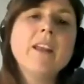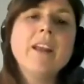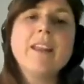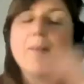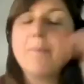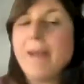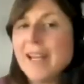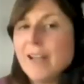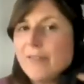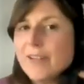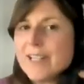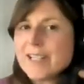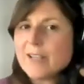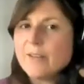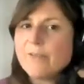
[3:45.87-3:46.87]
The
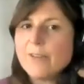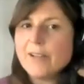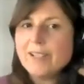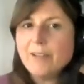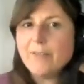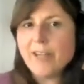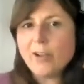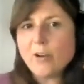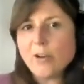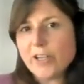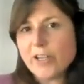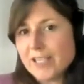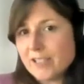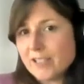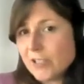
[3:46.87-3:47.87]
benefits of living
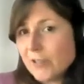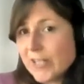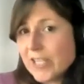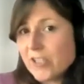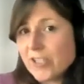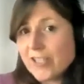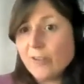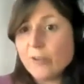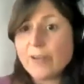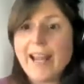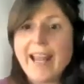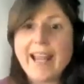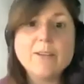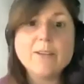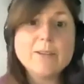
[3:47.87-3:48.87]
organ donation, or
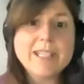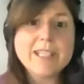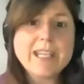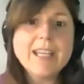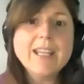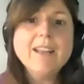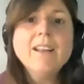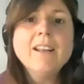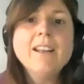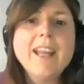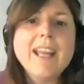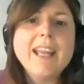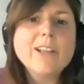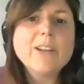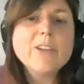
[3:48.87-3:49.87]
LOD,
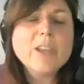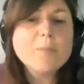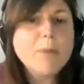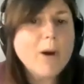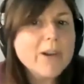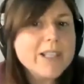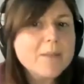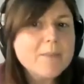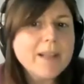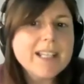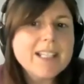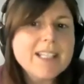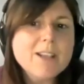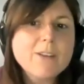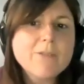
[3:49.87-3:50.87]
include the
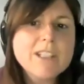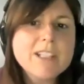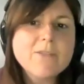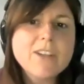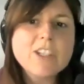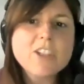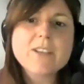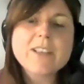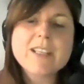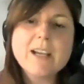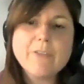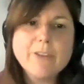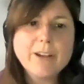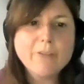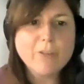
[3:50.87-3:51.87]
possibility of individuals
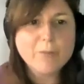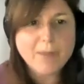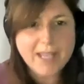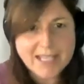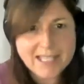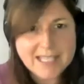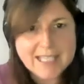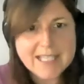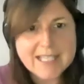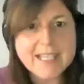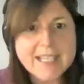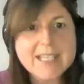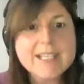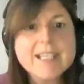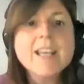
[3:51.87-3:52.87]
suffering from kidney
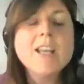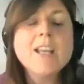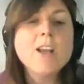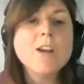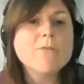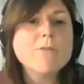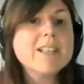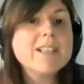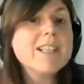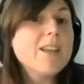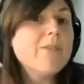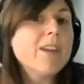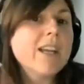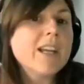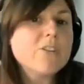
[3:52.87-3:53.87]
disease
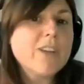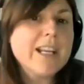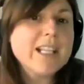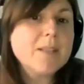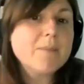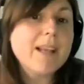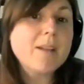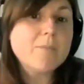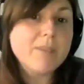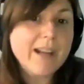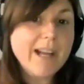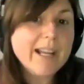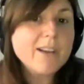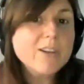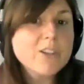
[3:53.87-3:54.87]
receiving a transplant
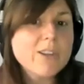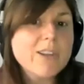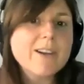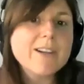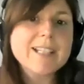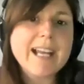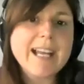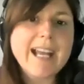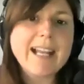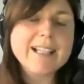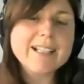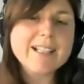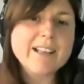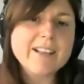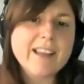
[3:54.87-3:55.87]
prior to their
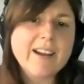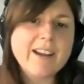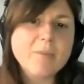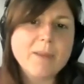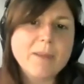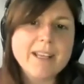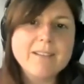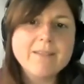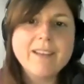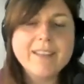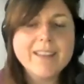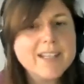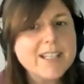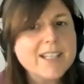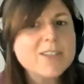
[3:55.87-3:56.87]
dialysis therapy,
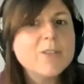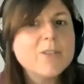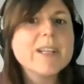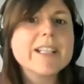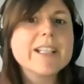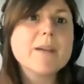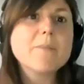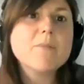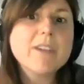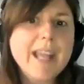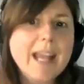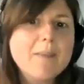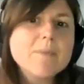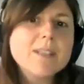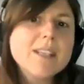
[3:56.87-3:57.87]
and this is known as a
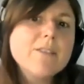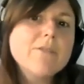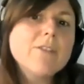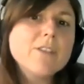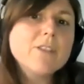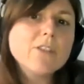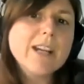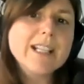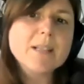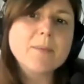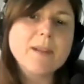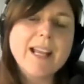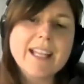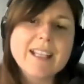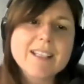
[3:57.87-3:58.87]
preemptive
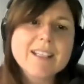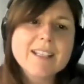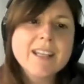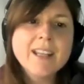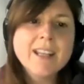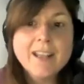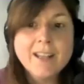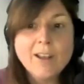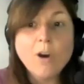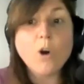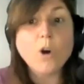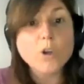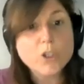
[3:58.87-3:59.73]
transplant, or